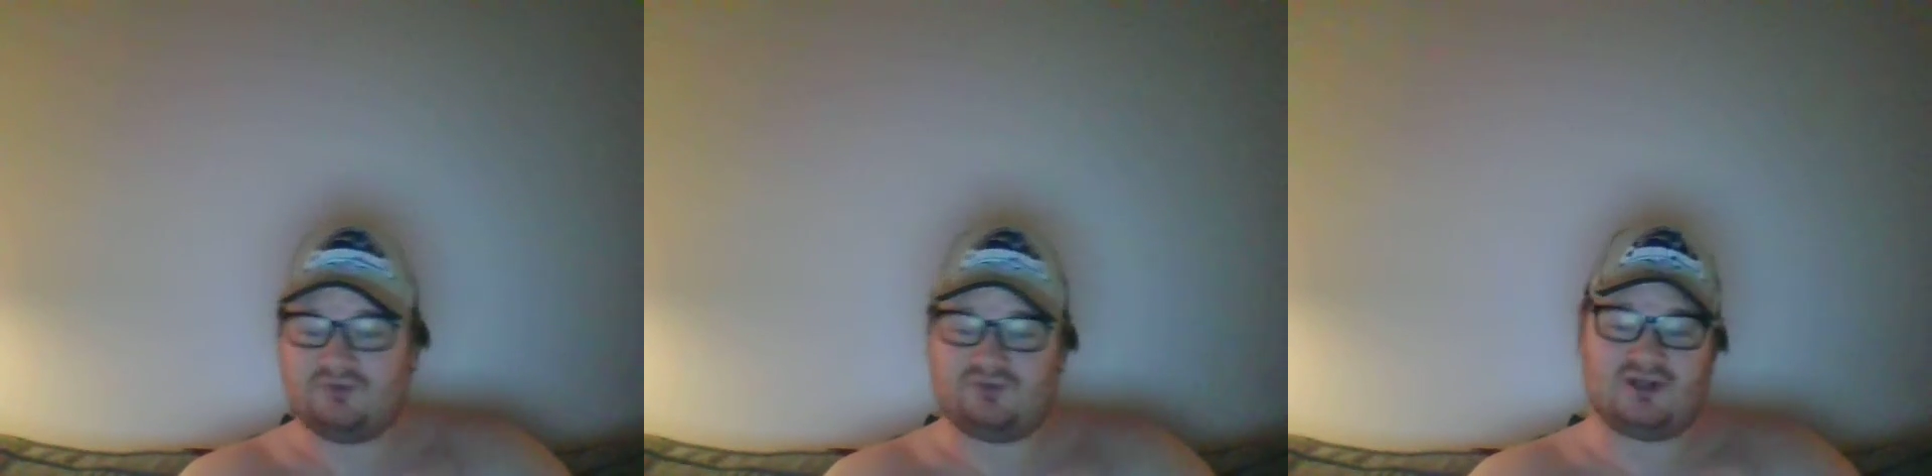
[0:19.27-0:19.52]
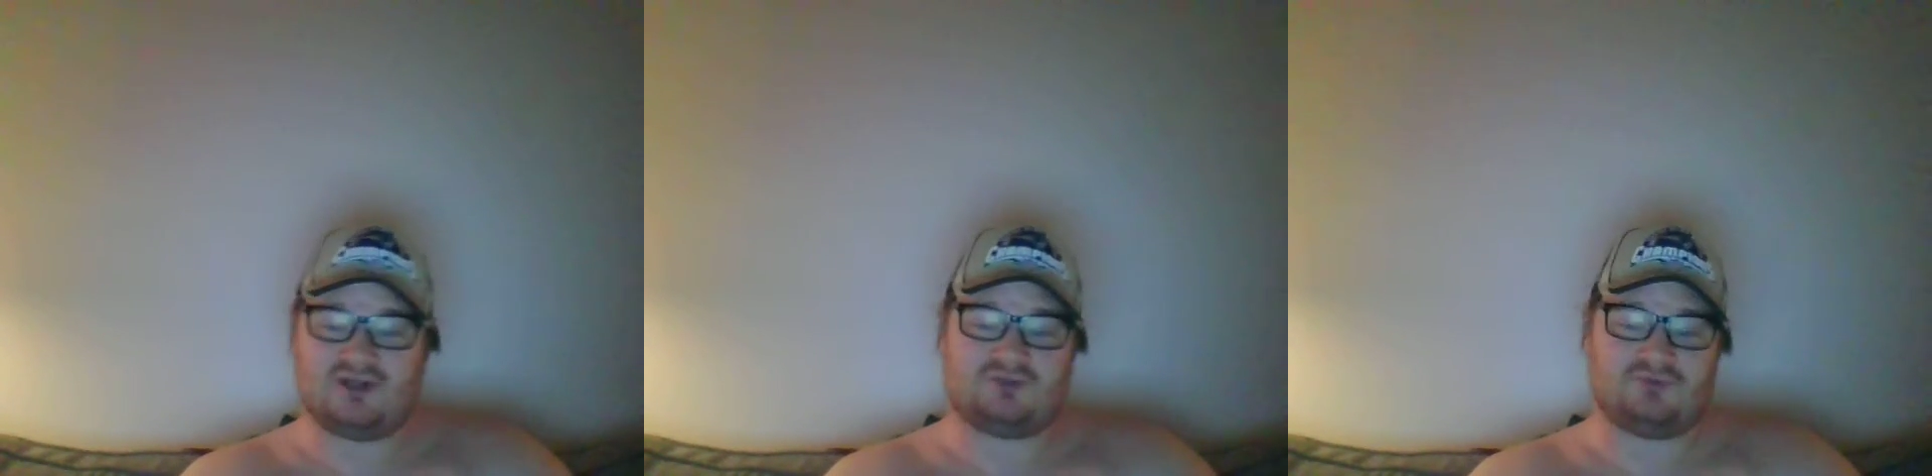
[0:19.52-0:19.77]

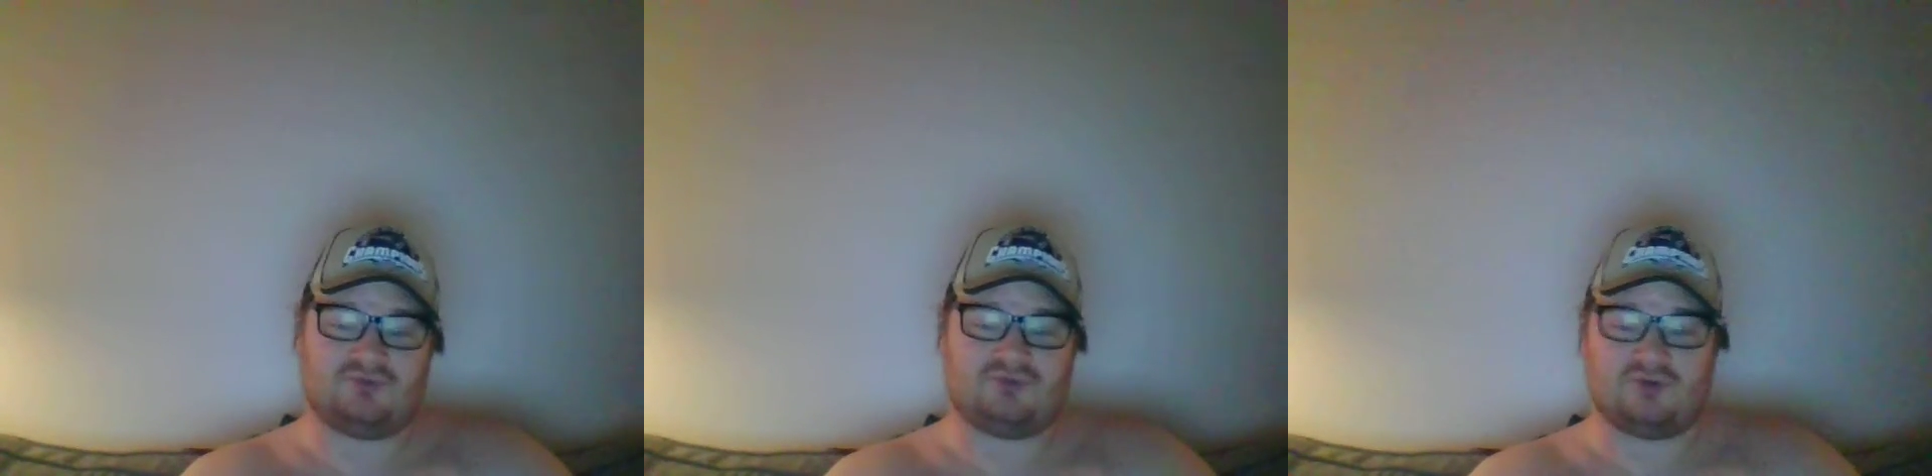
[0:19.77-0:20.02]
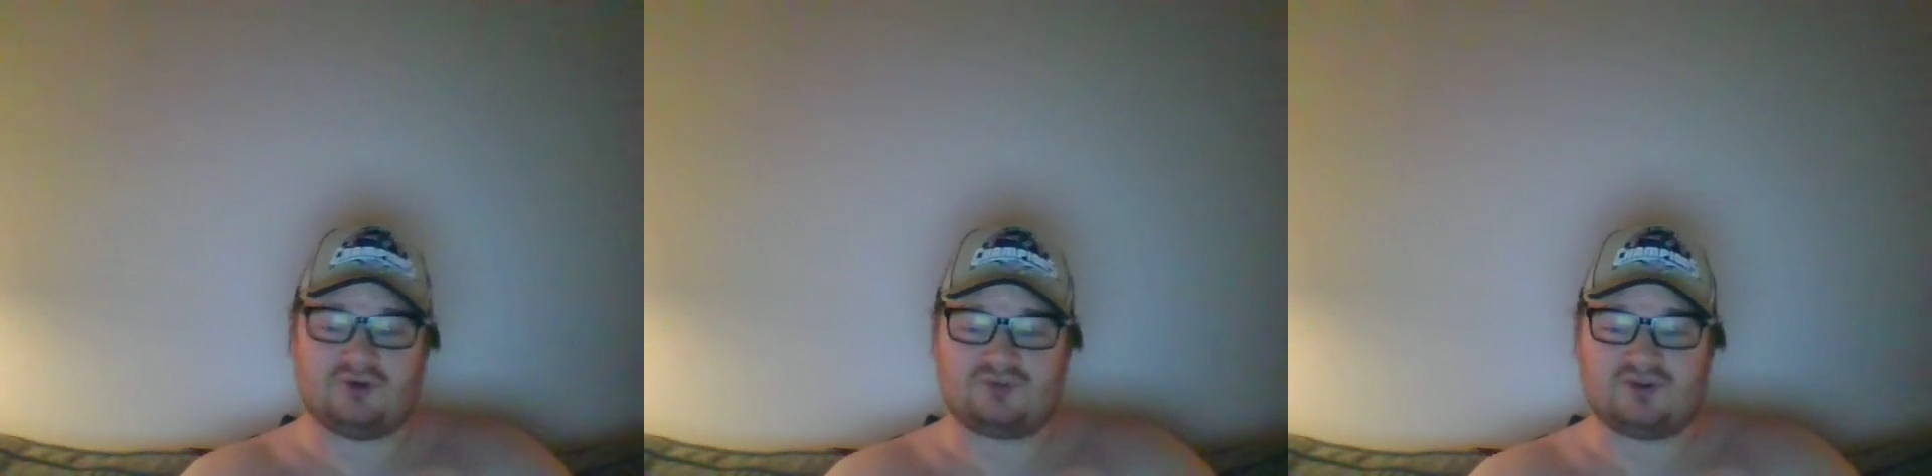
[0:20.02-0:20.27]
Once he got to
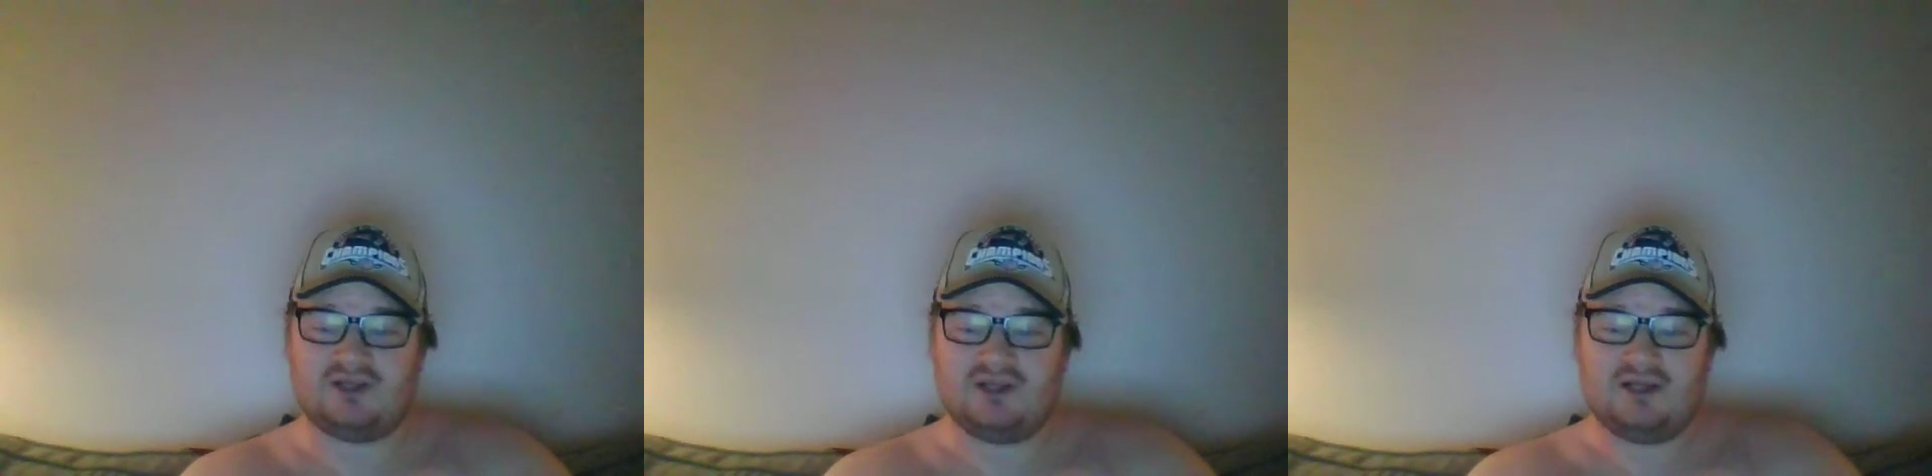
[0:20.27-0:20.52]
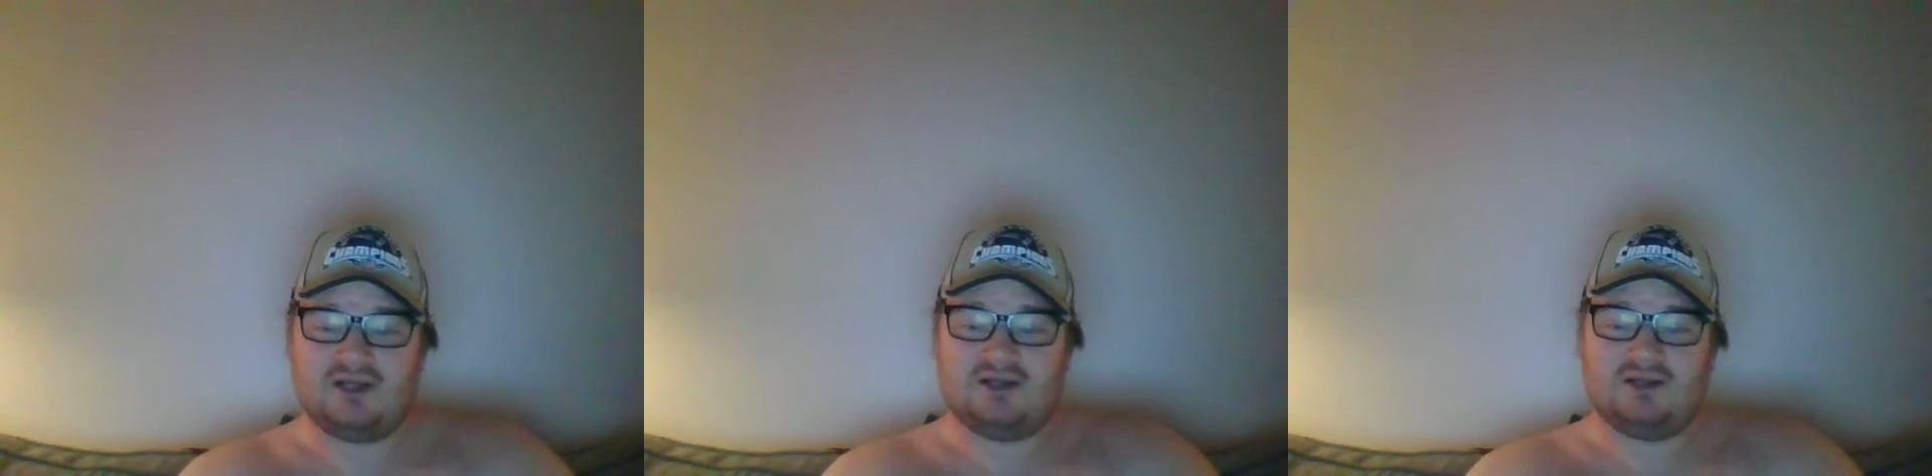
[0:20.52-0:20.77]

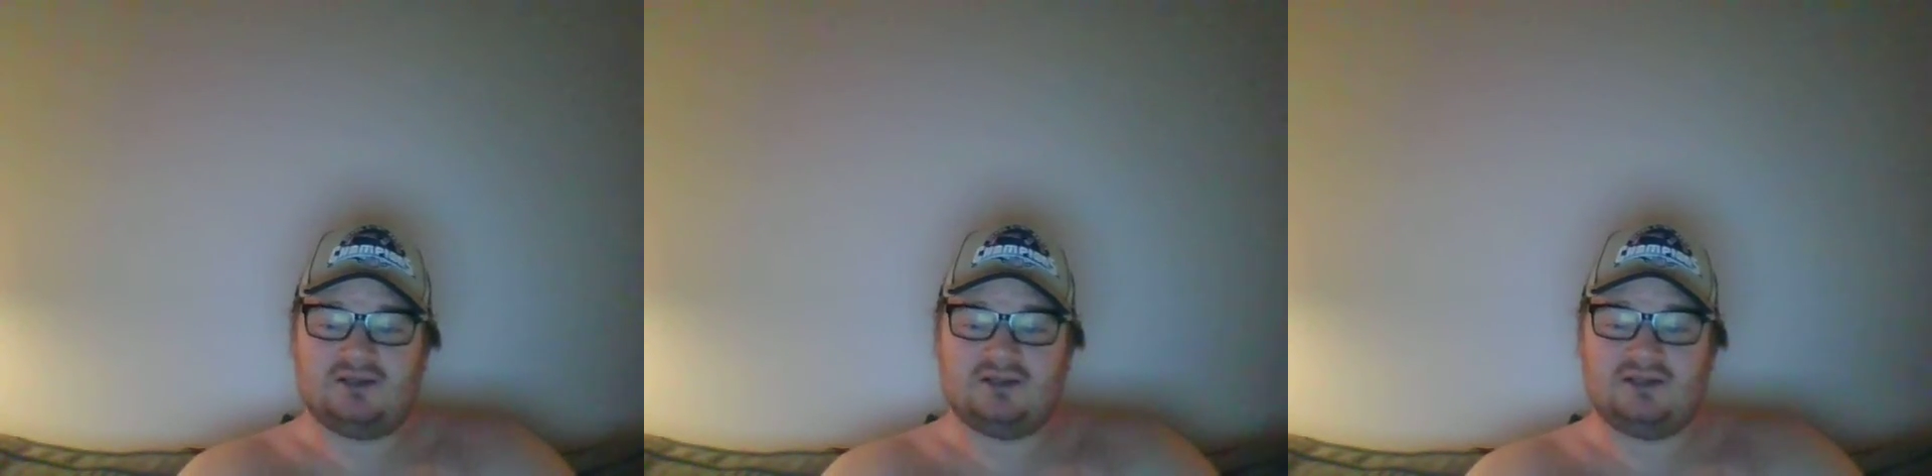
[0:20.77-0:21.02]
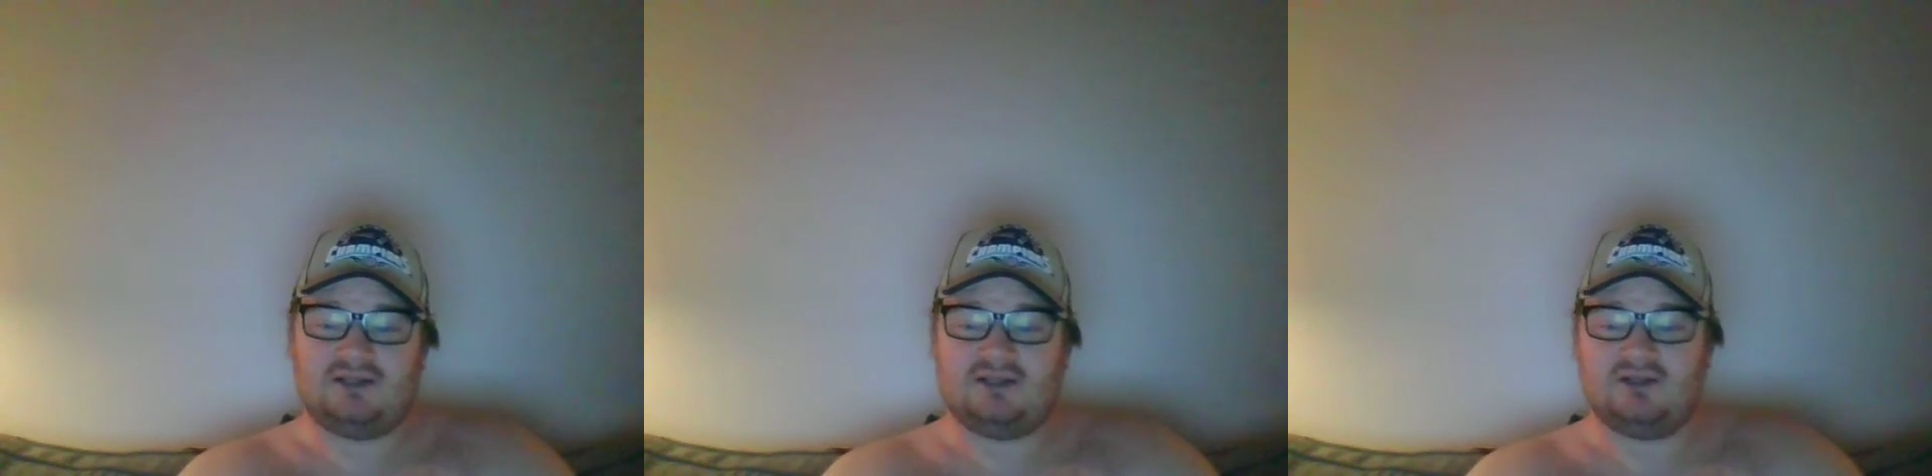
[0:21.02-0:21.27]
Georgia,
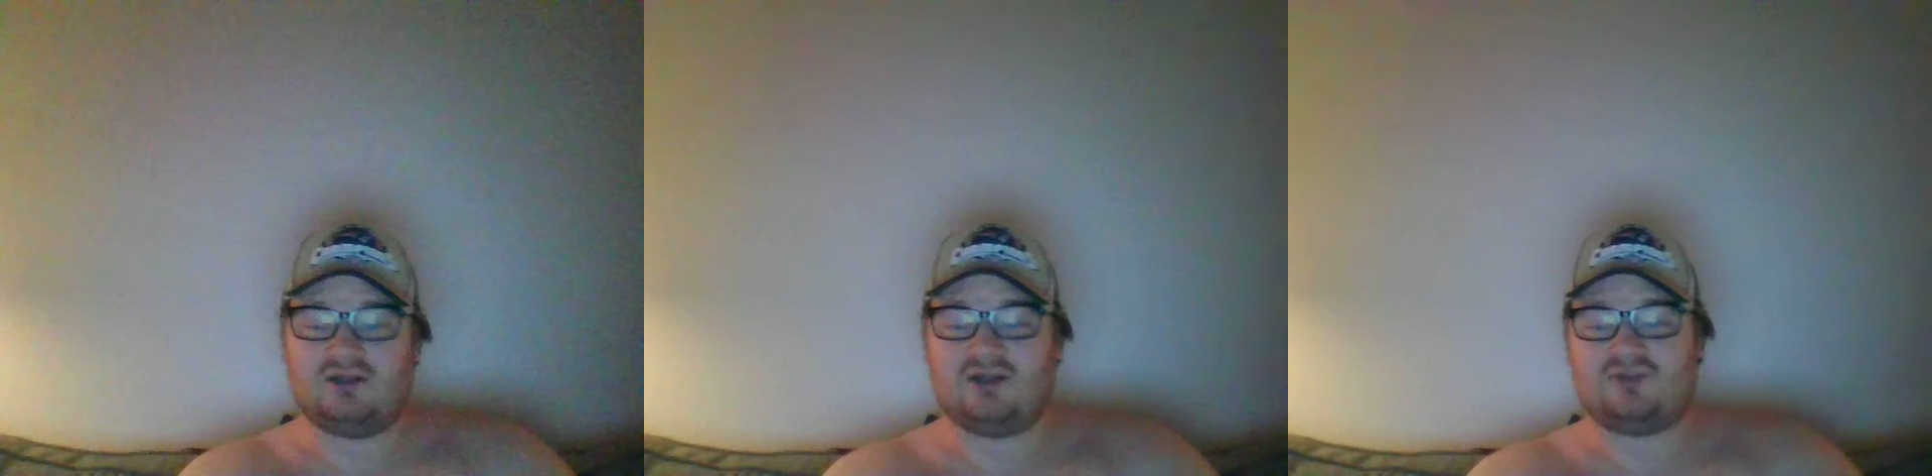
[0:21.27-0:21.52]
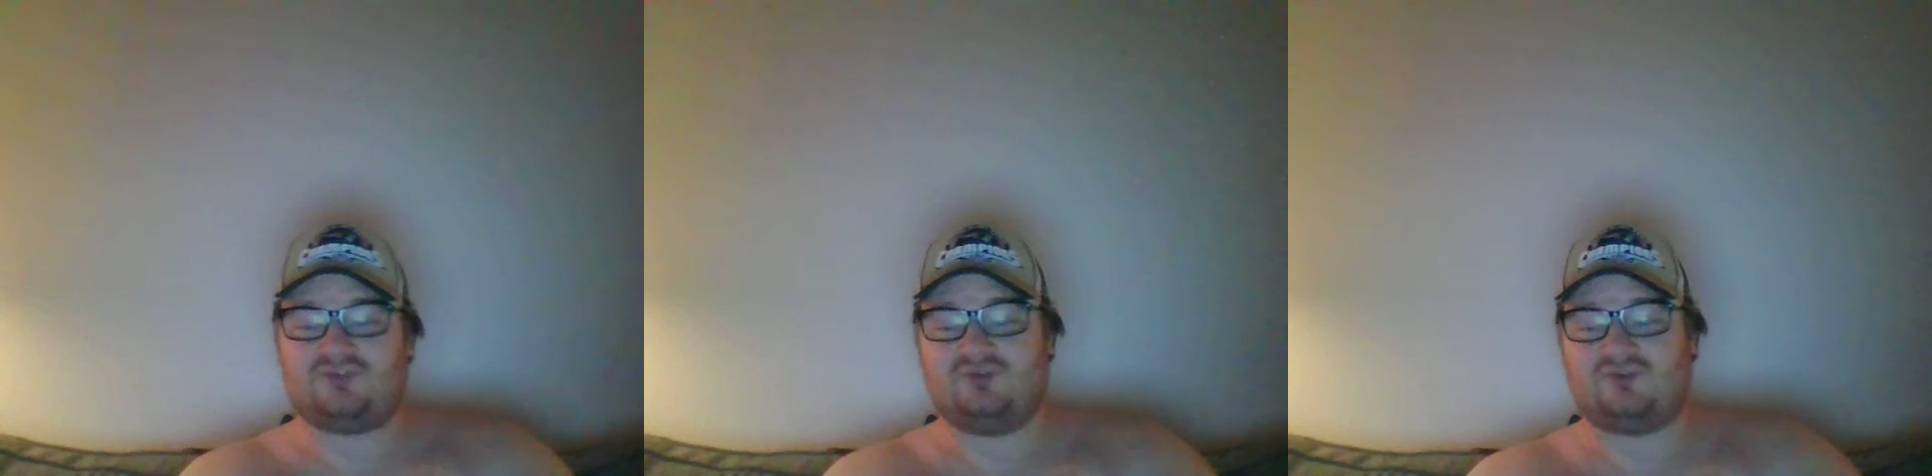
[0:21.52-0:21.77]
he
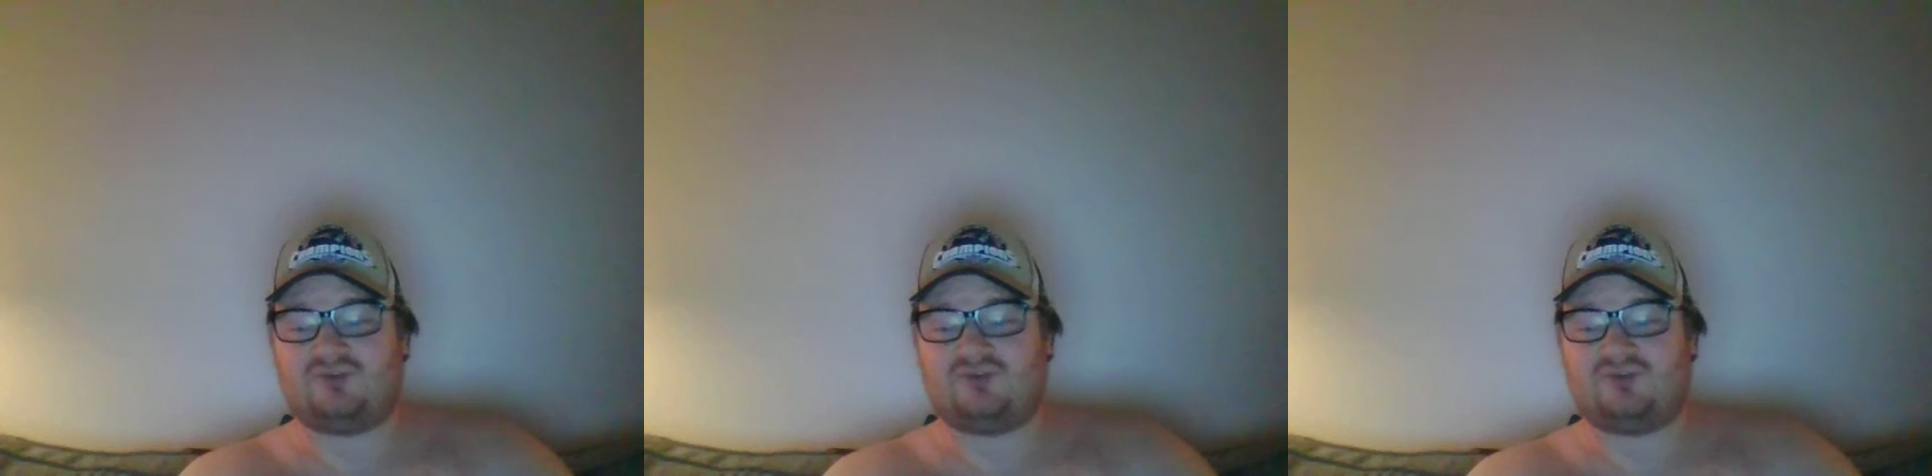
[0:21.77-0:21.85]
lost